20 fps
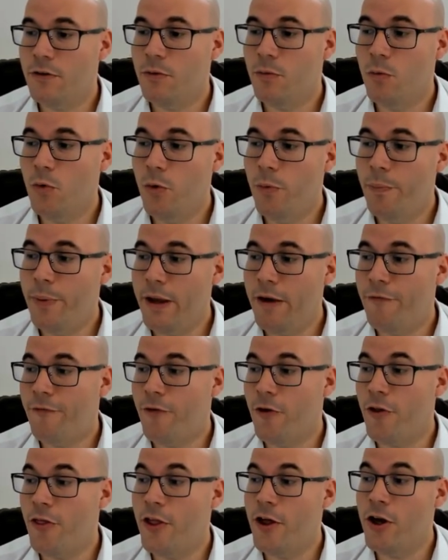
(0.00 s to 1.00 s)
will be
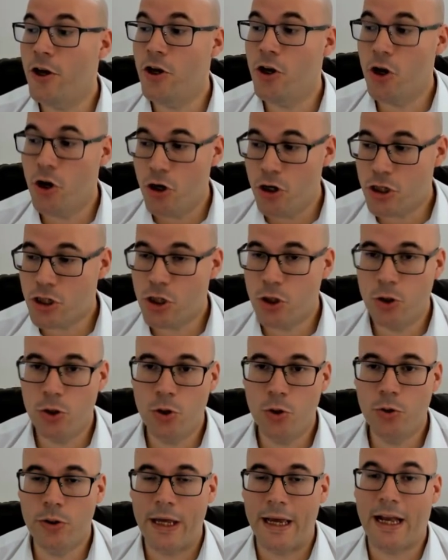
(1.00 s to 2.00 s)
for the nurse to
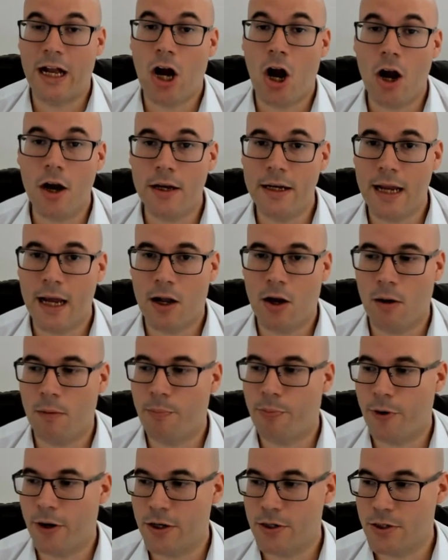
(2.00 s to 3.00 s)
do the cardiac
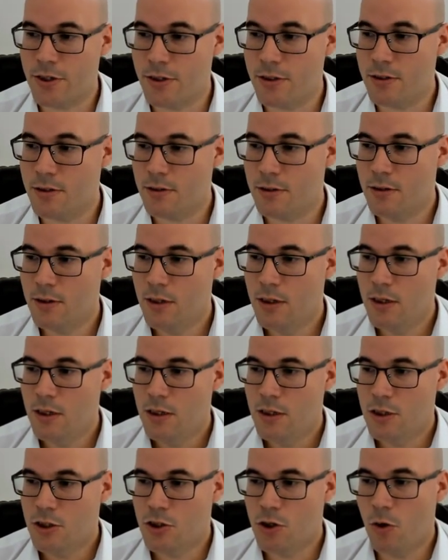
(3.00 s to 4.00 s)
compressions.
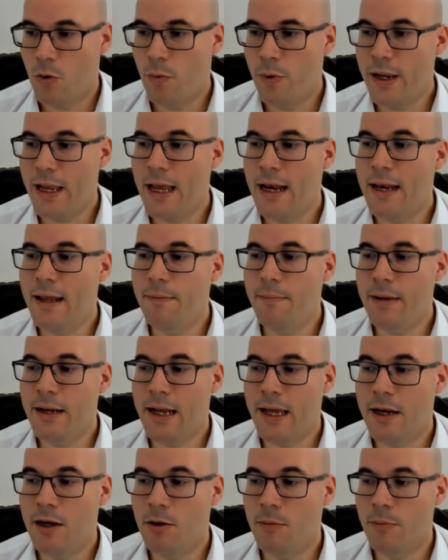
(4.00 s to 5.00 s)
So we
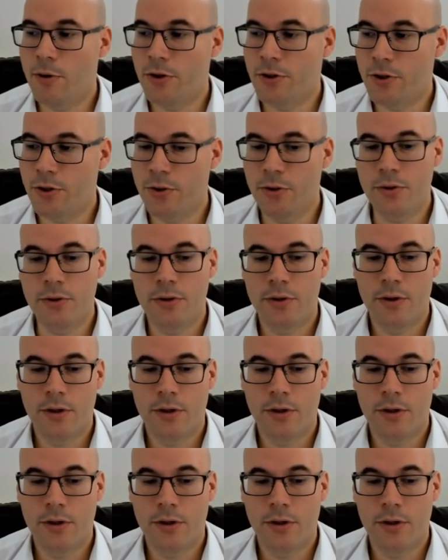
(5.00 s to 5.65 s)
eliminate number 2.